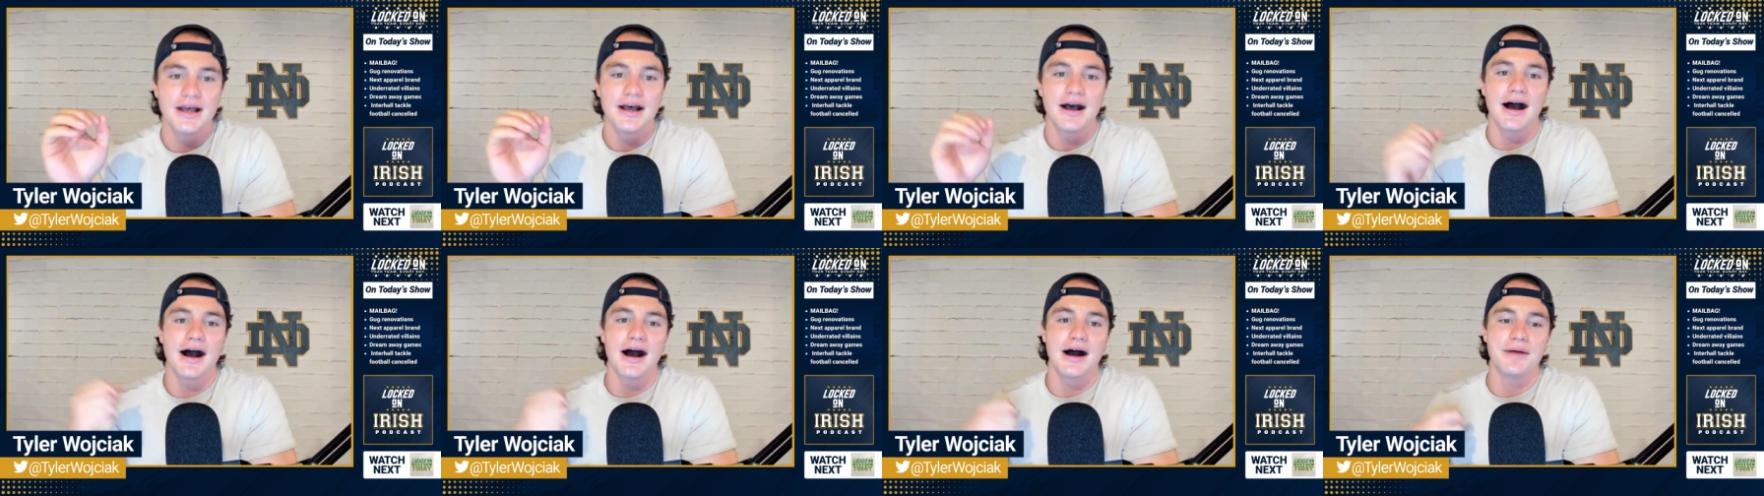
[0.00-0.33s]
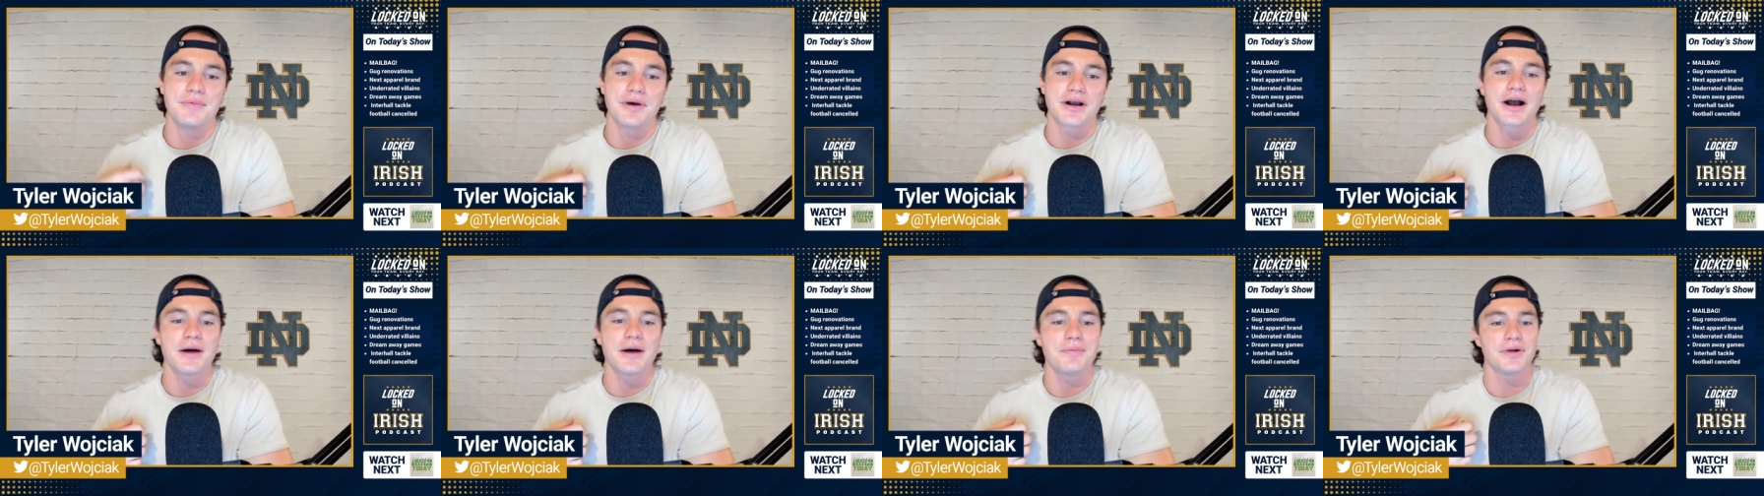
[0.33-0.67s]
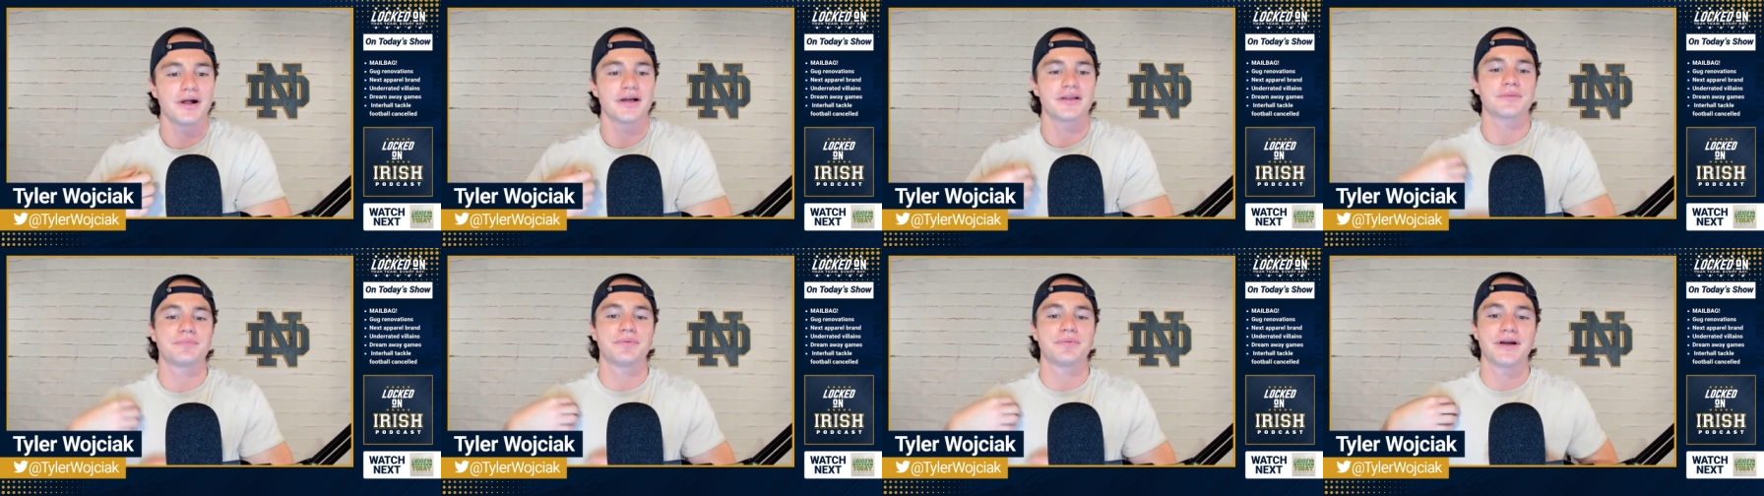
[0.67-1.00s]
Um, a couple
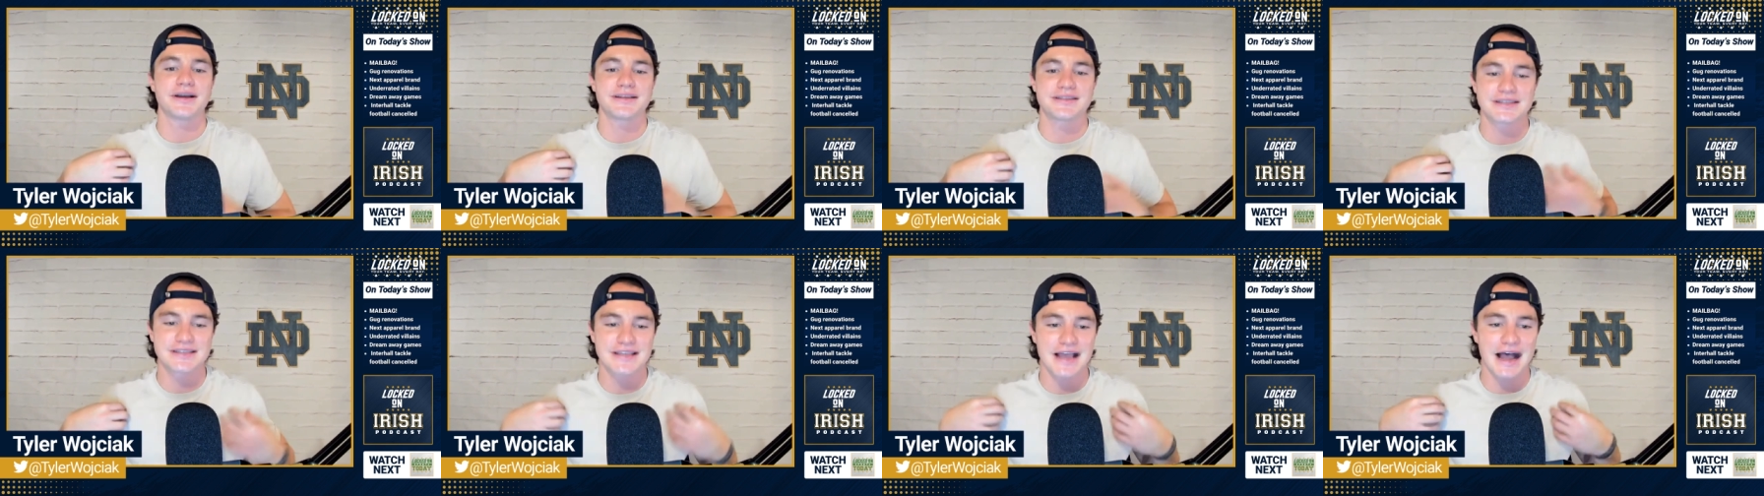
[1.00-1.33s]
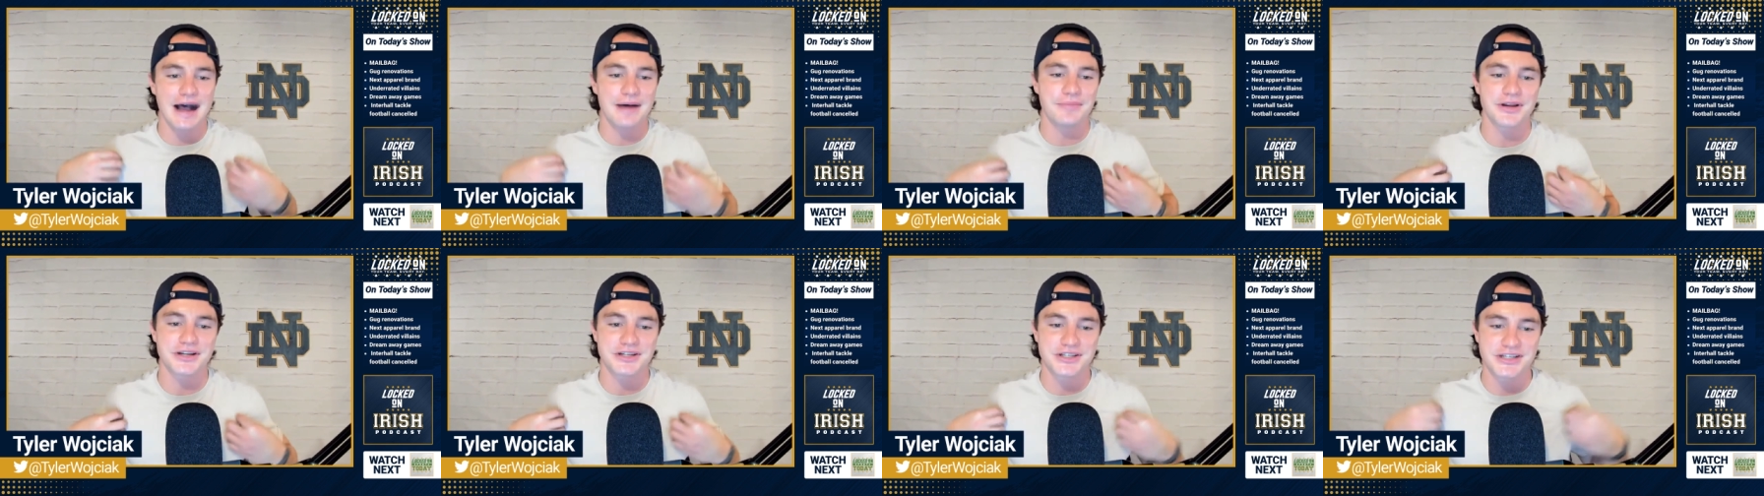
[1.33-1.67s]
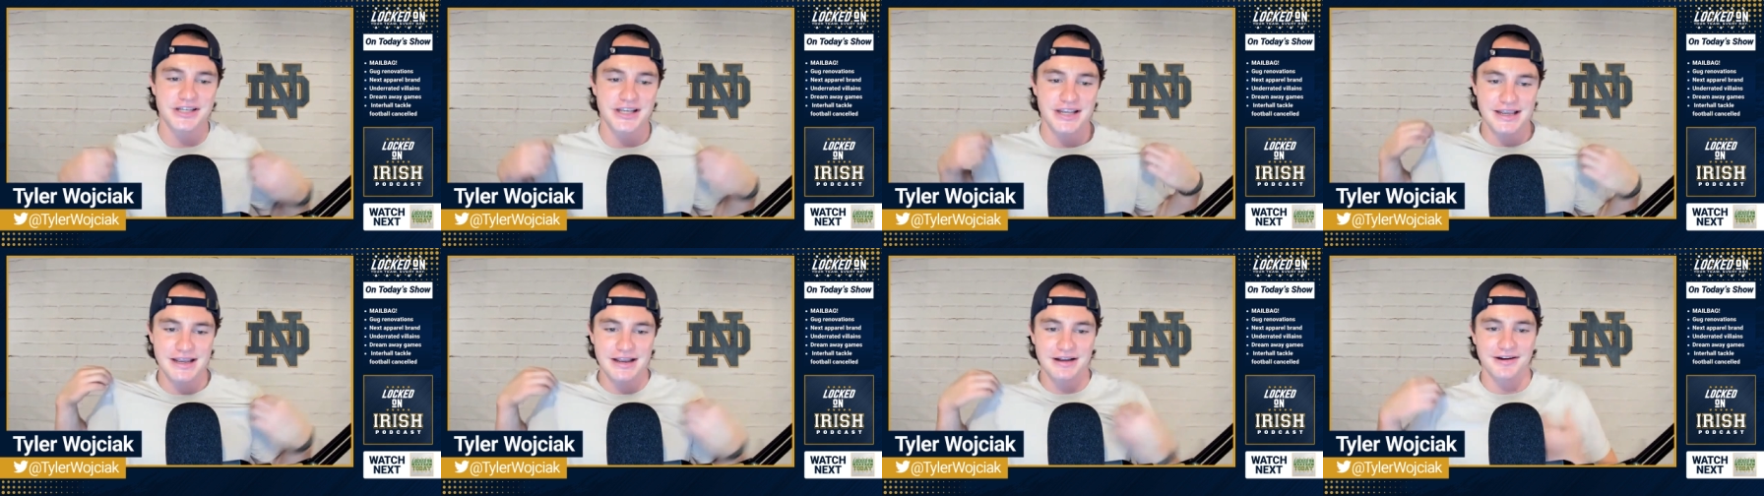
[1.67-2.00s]
other places, I'm going to
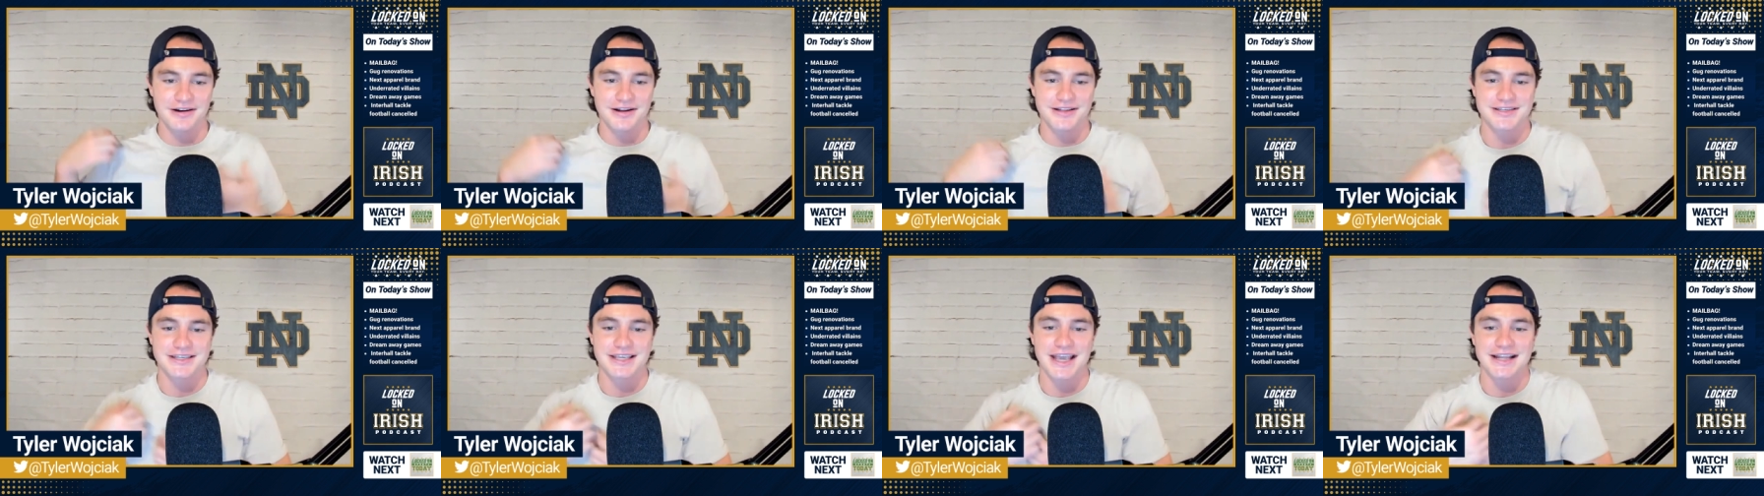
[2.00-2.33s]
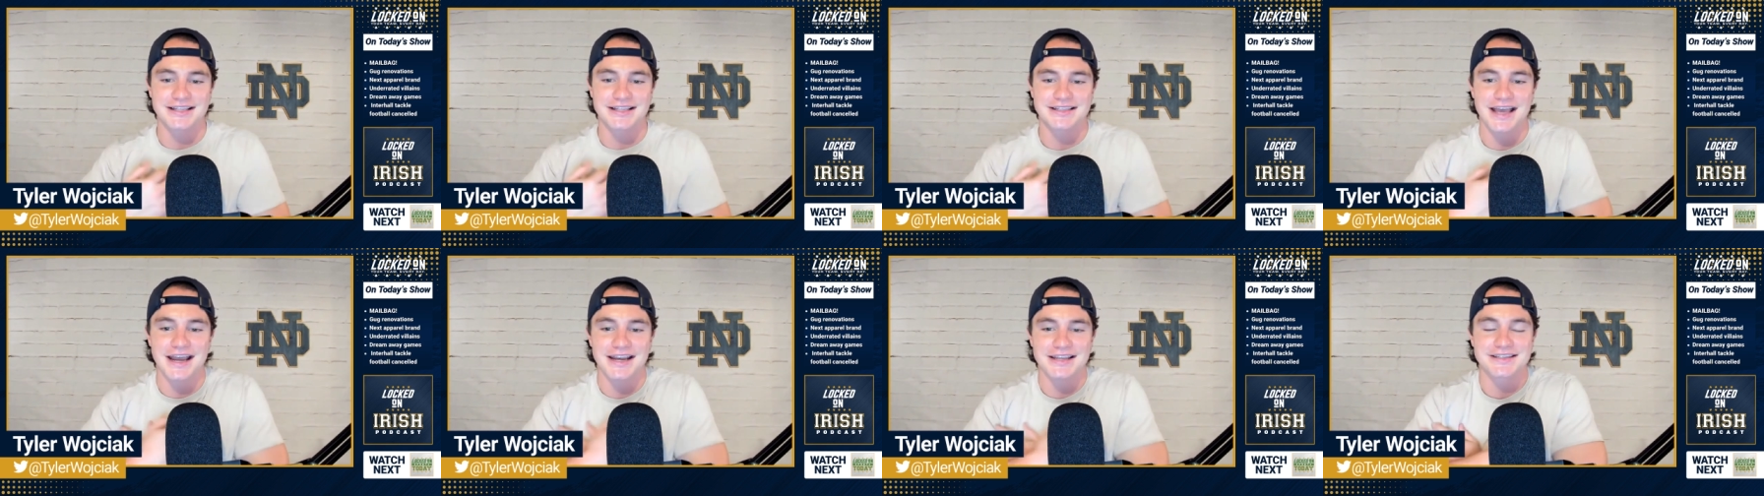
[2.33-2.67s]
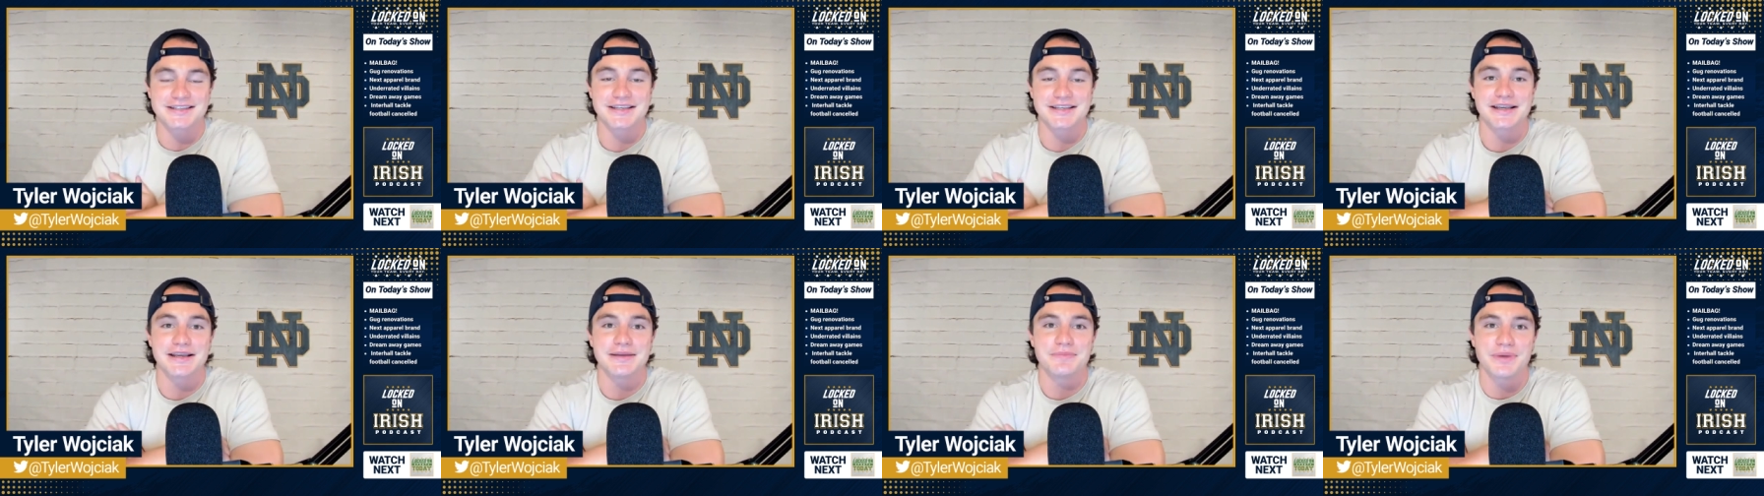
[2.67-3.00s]
cheat here and say
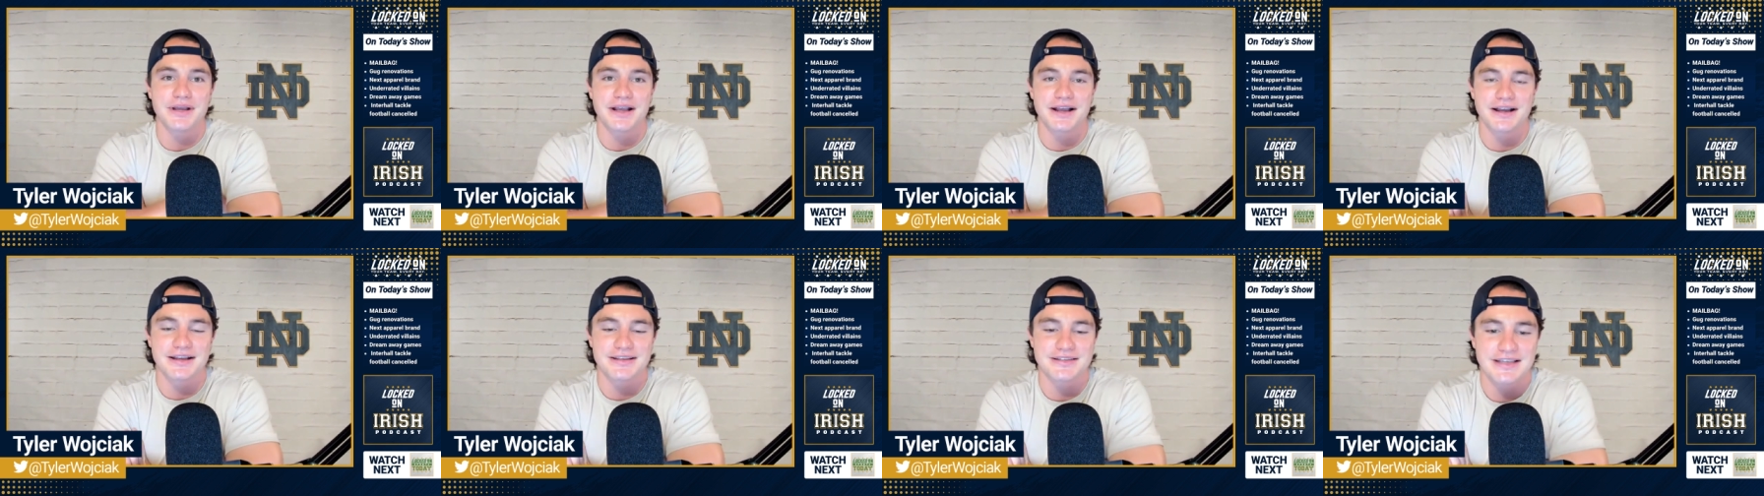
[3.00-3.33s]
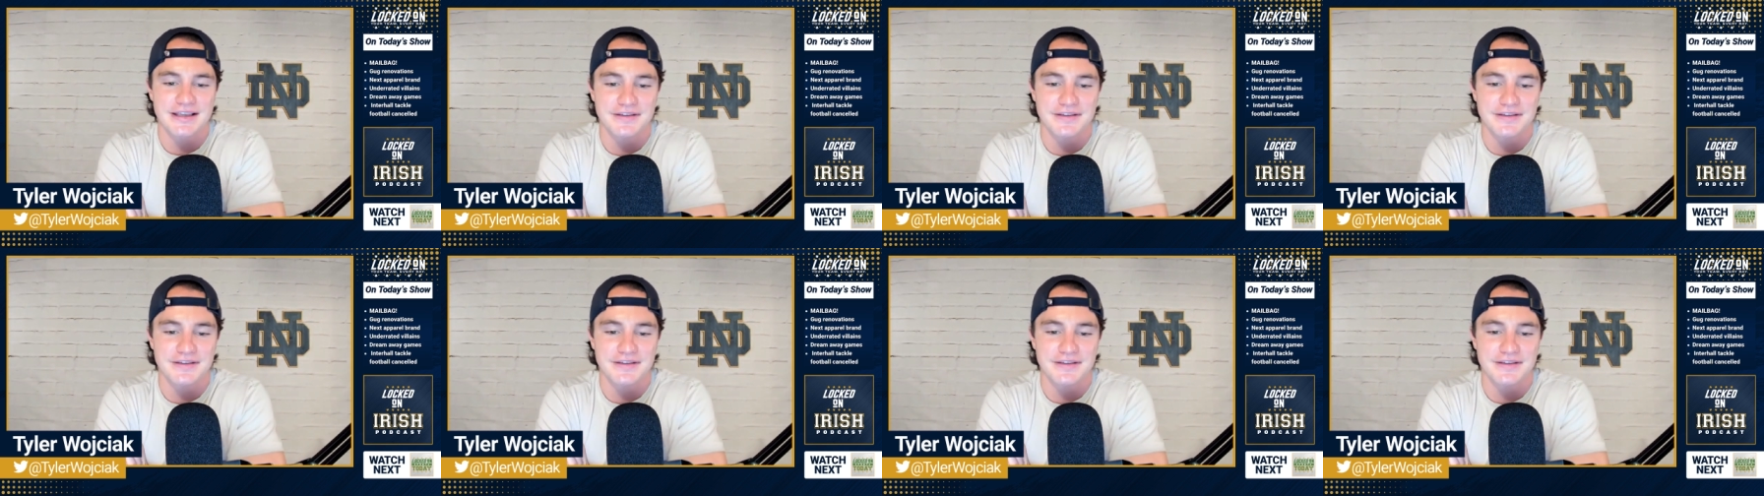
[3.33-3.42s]
Tennessee because